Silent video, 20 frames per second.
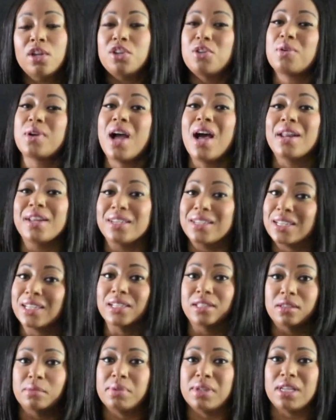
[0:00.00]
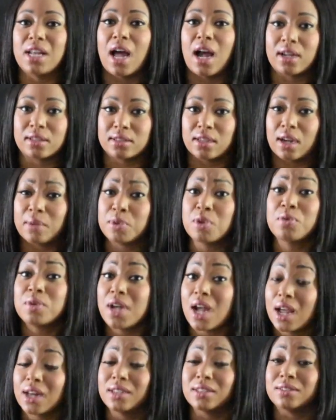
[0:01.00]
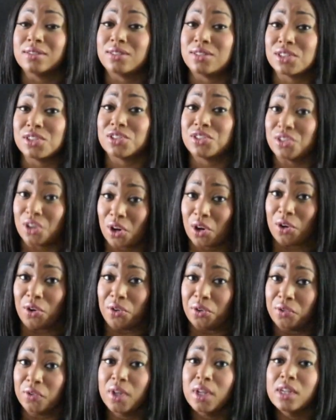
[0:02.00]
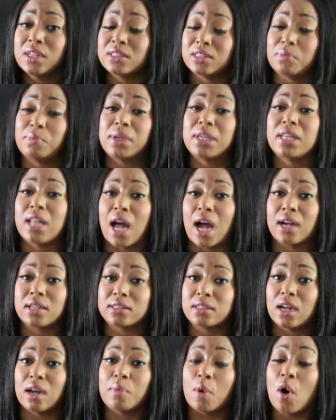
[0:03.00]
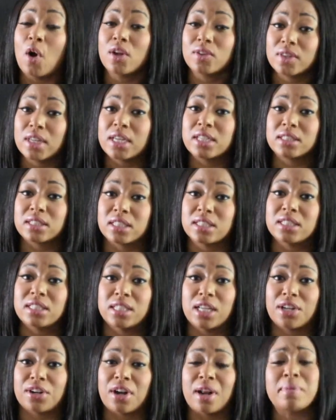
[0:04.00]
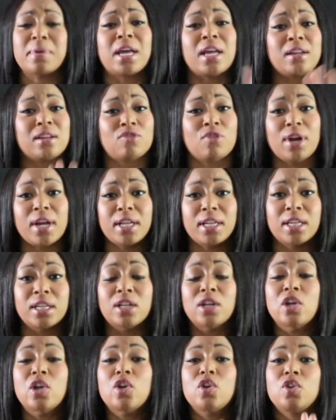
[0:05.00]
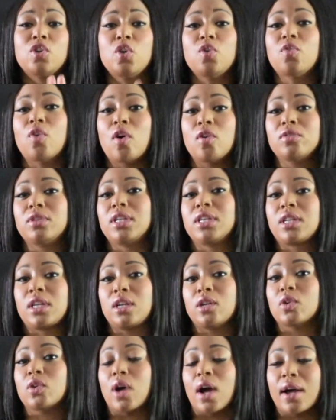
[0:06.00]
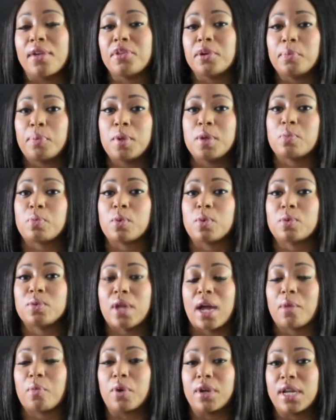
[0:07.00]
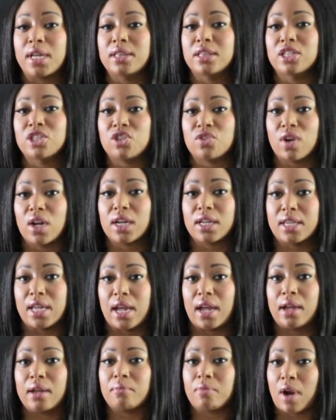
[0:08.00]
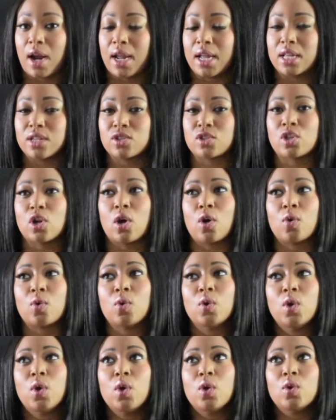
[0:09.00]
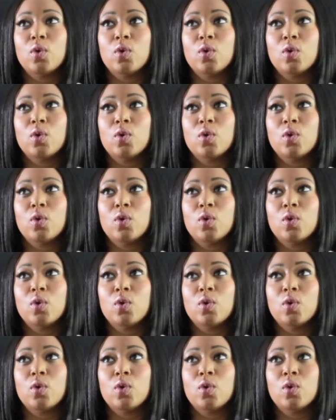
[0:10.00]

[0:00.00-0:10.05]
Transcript: you kind of need to be locked up. You kind of deserve to be locked up, all things considered. I mean, and granted, you only kill other people that were in the drug game, right? So,